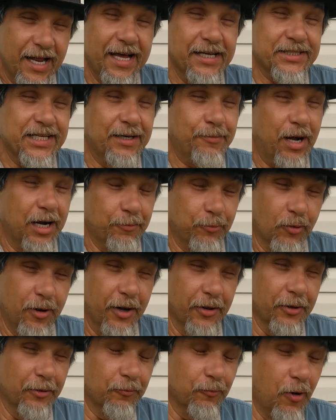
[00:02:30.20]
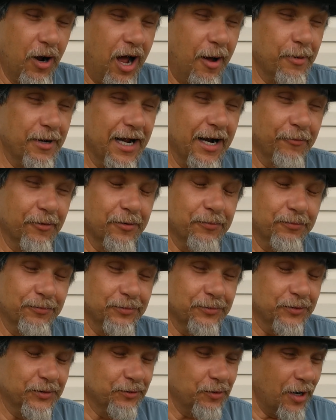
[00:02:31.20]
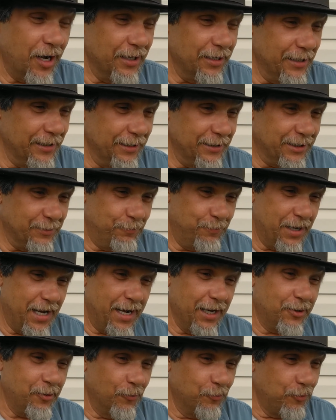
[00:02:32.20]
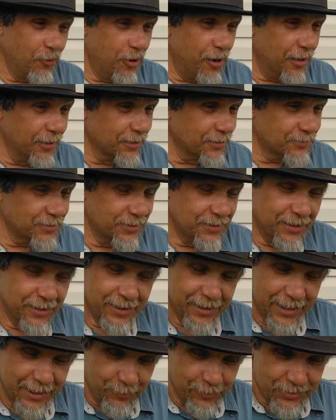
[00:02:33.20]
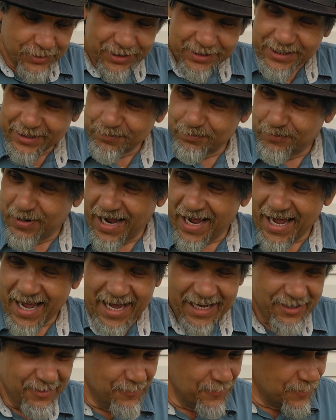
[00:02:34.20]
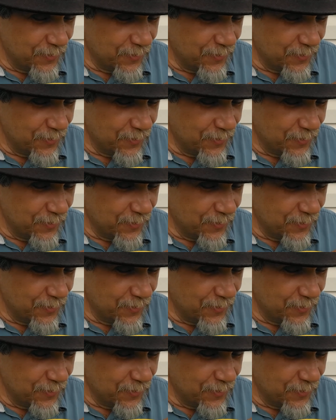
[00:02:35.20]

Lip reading: last time my brother Robin ever tried any tobacco product. He was just as bad.